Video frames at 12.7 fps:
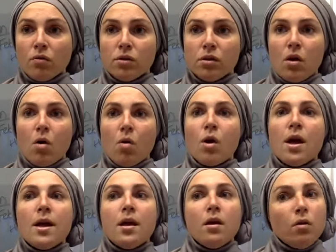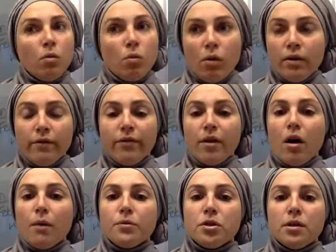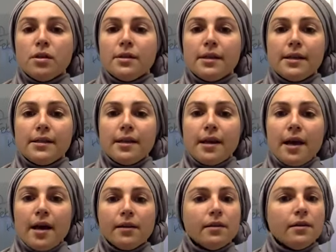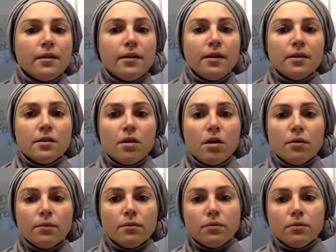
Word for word: So one of the options is that they start